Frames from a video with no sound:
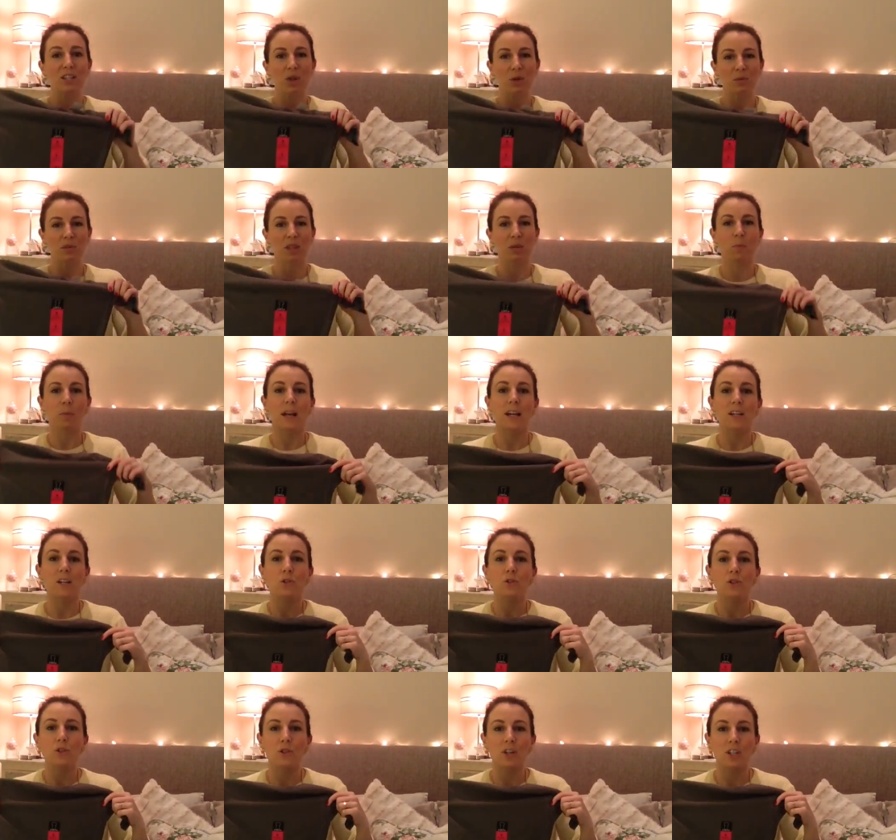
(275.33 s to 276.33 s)
tops are the plain
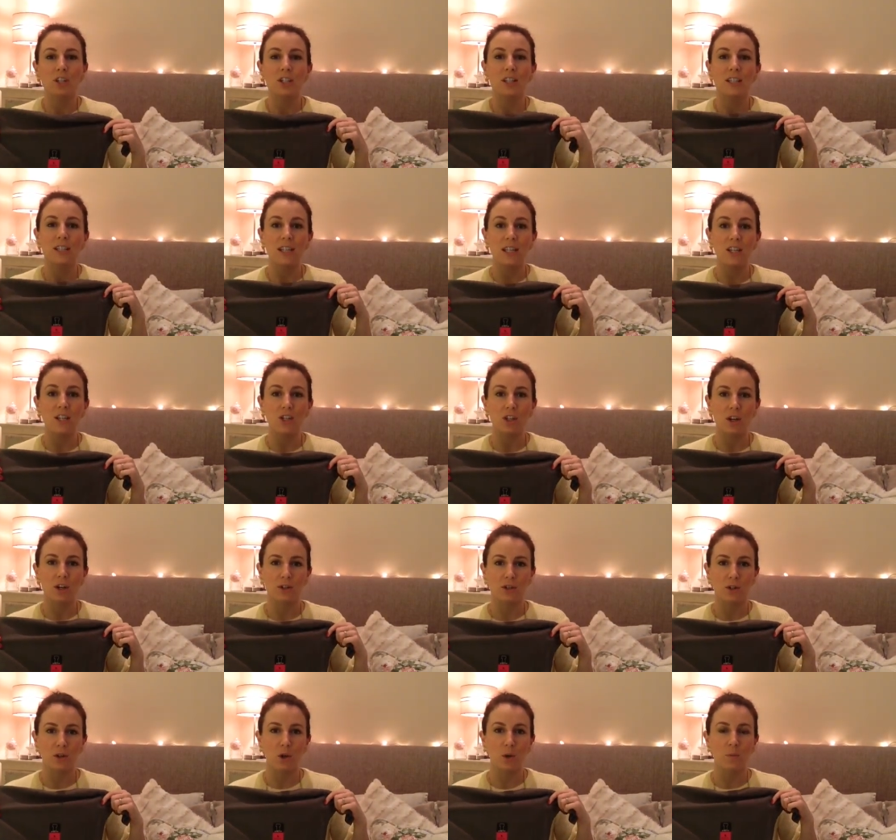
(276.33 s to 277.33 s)
old stretchy
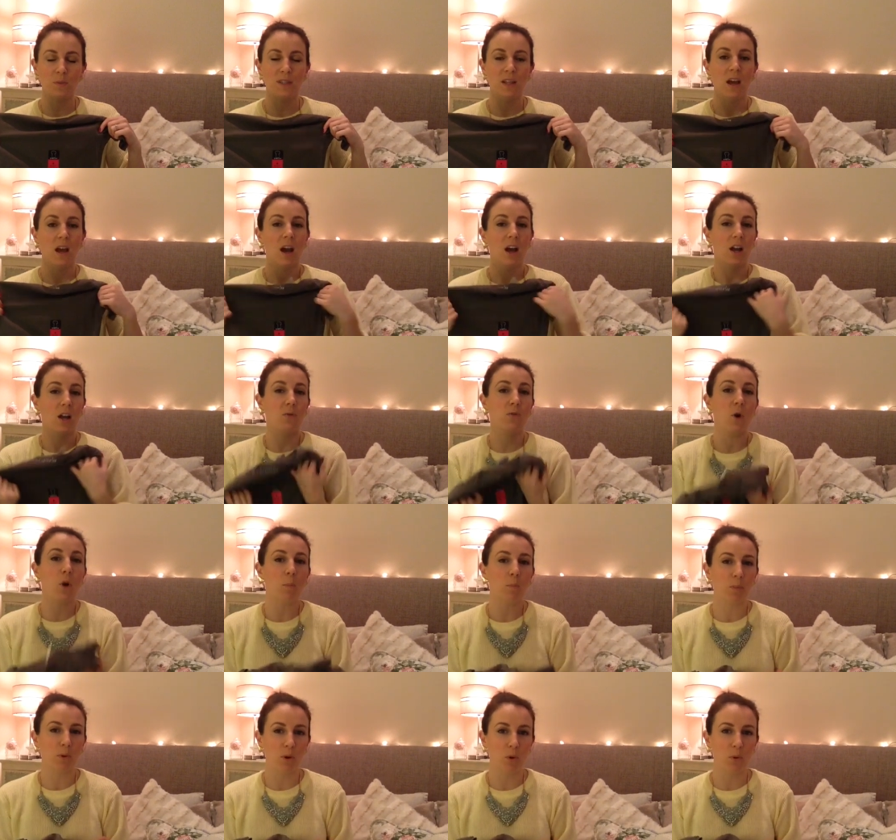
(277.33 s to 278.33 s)
t-shirt tops. I've
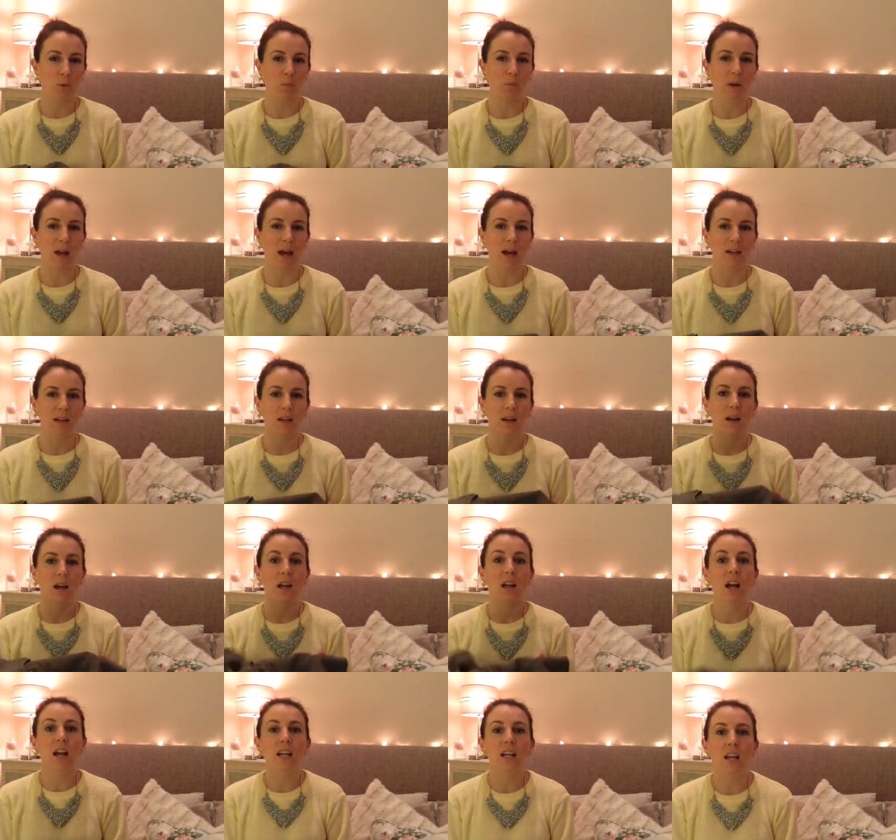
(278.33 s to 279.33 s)
got blue and black,
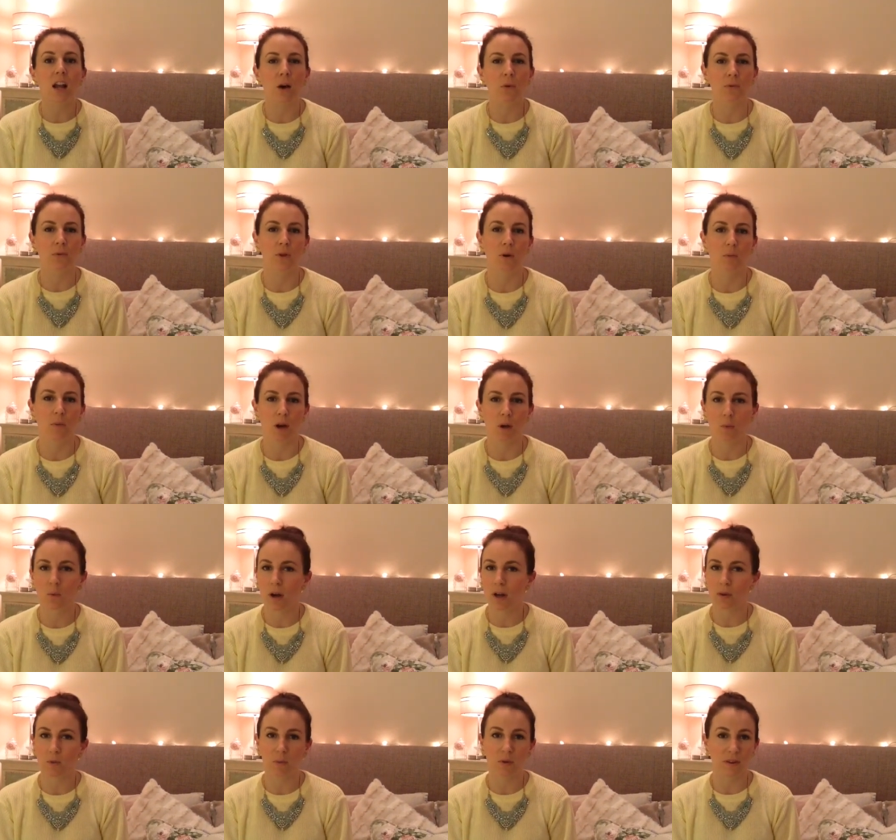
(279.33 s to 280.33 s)
and I love them. I
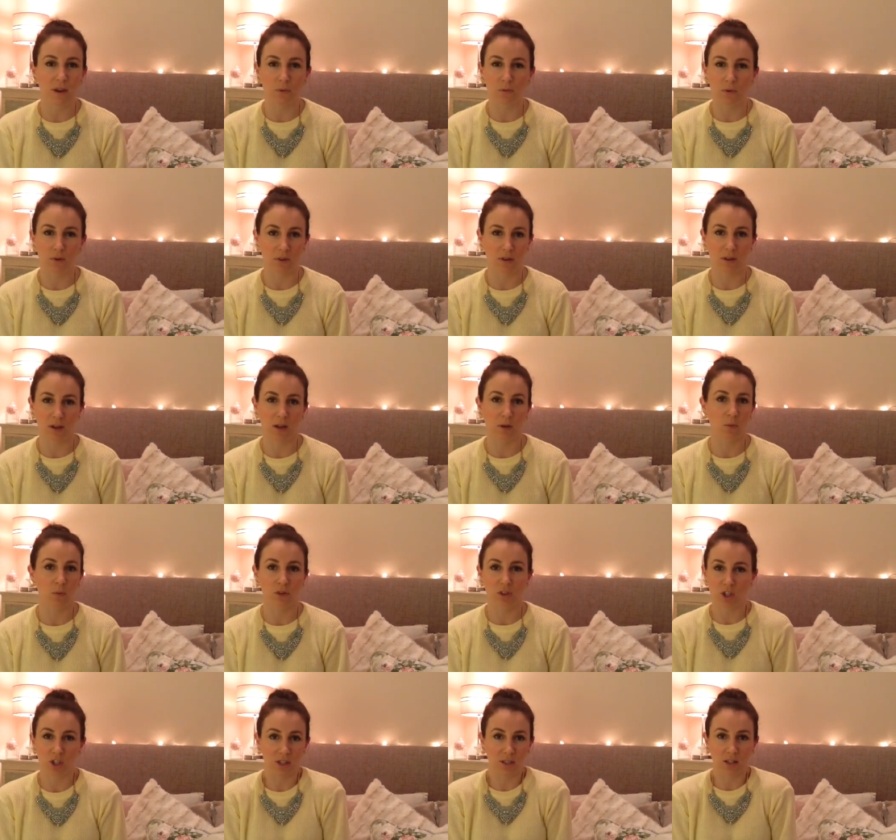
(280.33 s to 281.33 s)
wear them with everything,
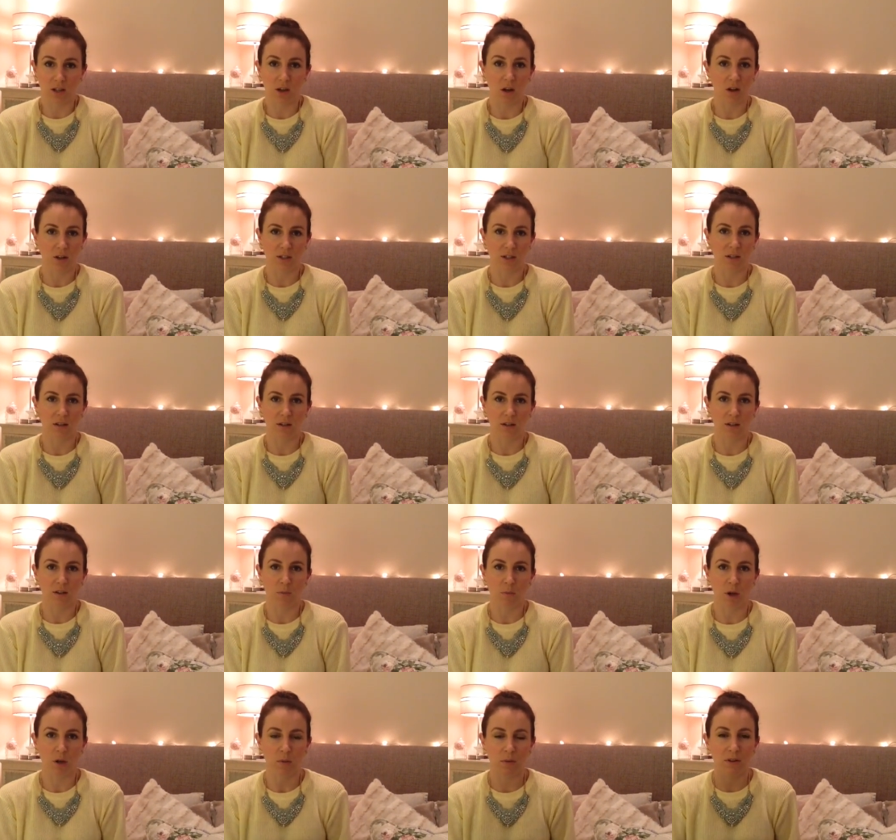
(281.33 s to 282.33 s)
with just a cardigan at the
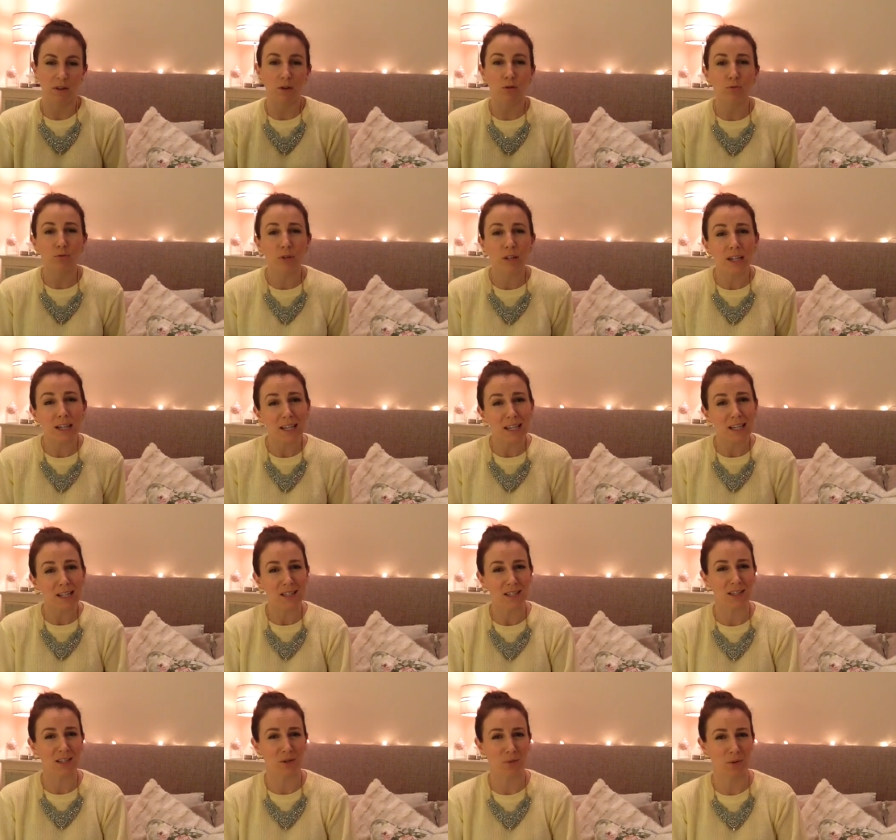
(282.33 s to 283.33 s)
moment. They're really
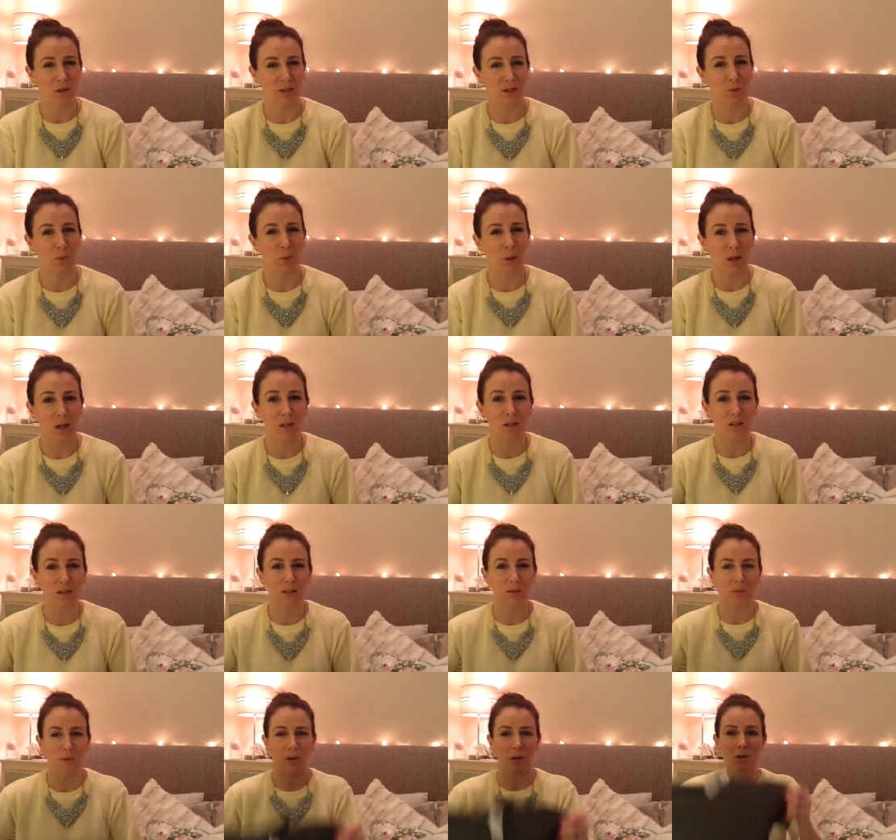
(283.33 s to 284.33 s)
easy to wear to work
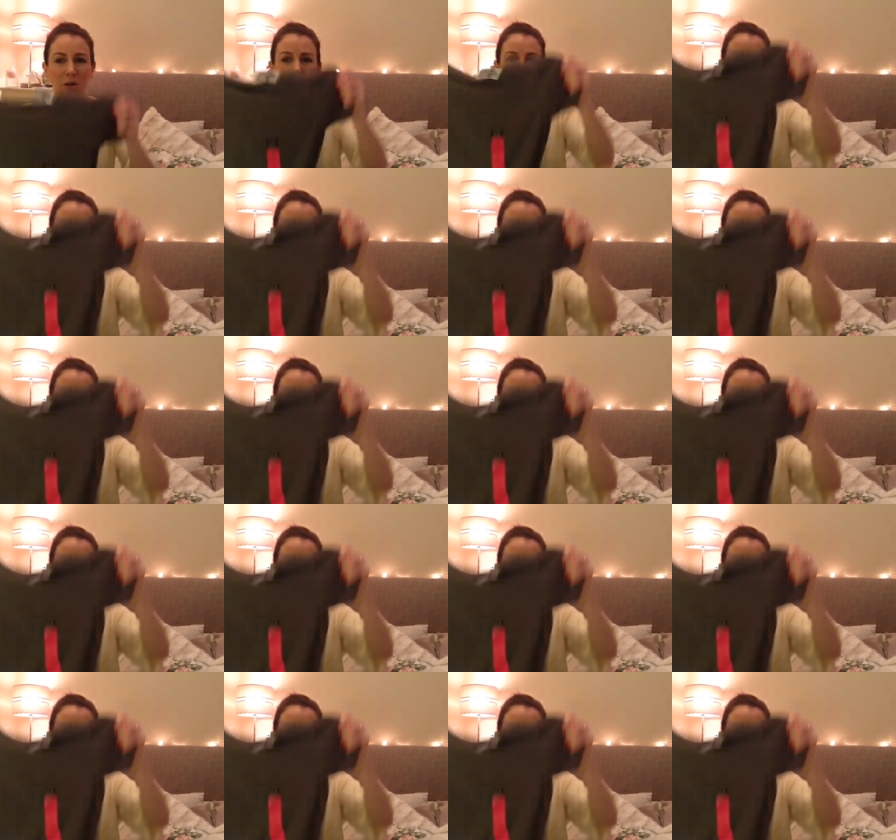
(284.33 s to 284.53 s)
as well.